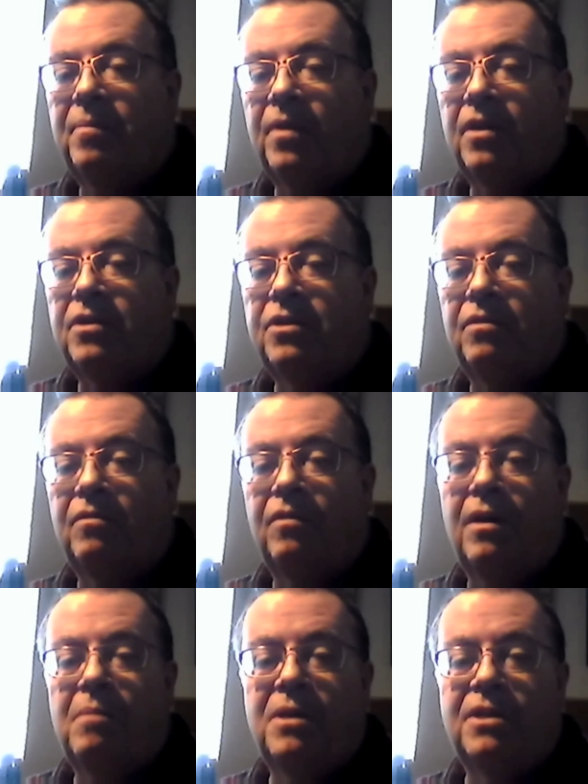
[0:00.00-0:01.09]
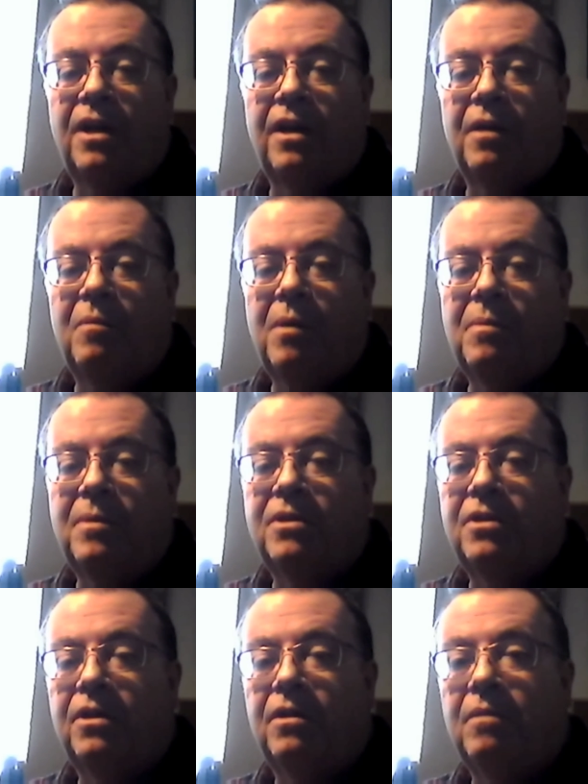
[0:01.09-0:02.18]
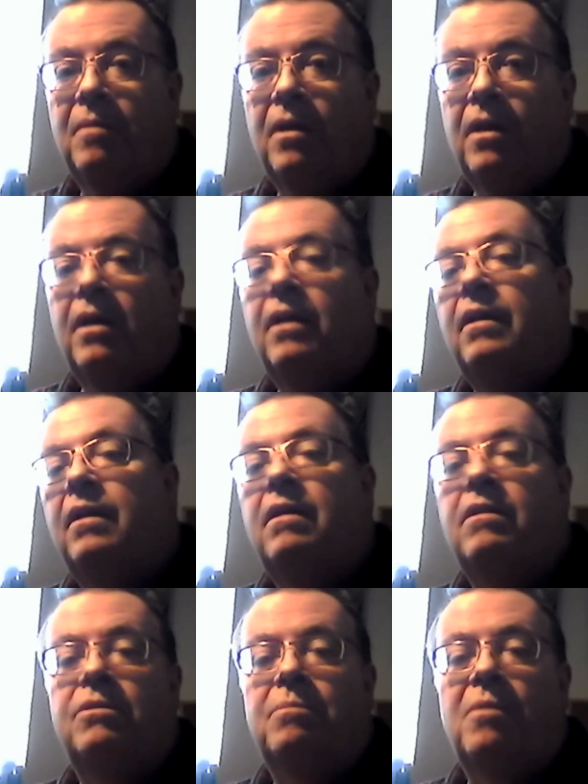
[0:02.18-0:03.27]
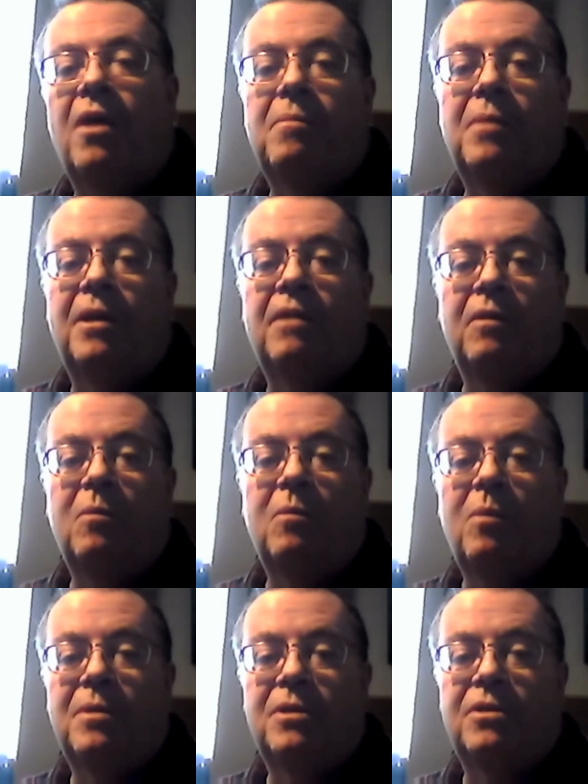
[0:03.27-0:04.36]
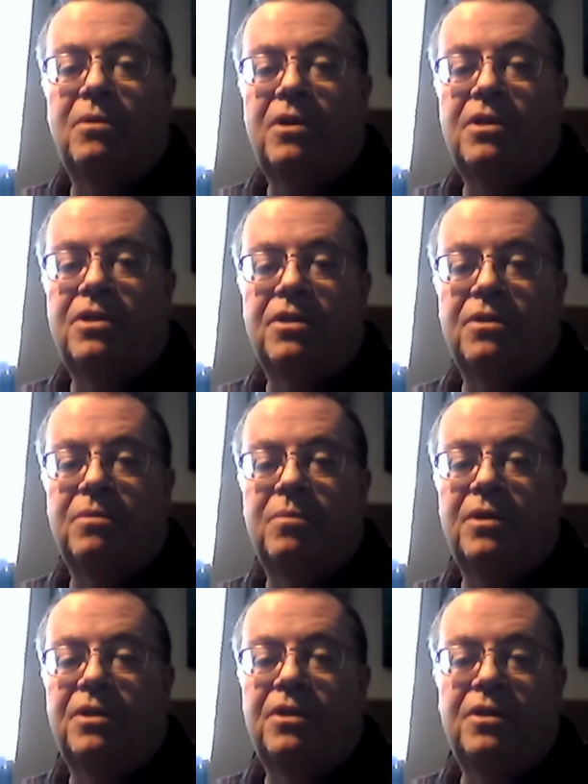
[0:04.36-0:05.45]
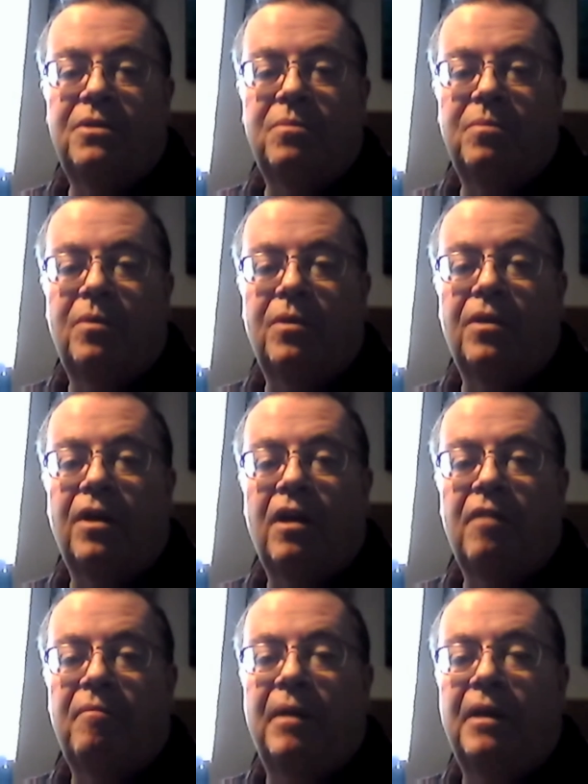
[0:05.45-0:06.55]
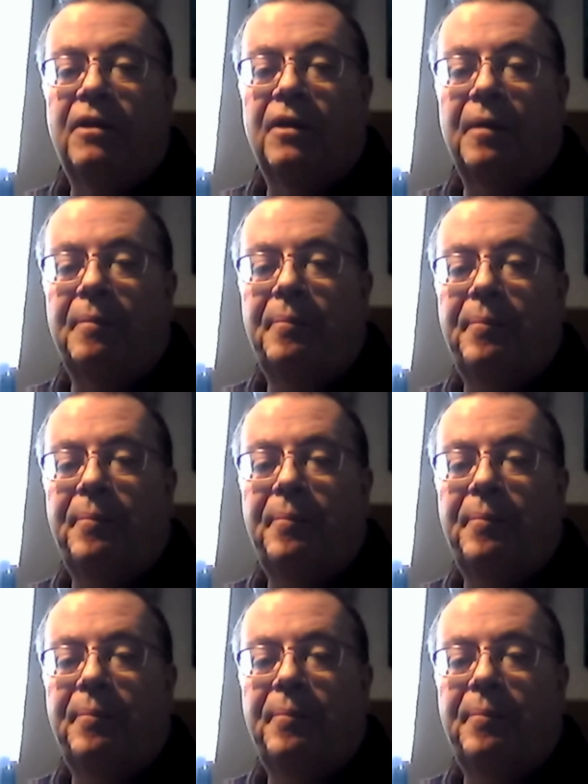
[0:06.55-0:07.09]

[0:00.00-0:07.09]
They shouldn't really be selling weapons to them. Neither should they be giving weapons to ISIS, which is what they have been doing.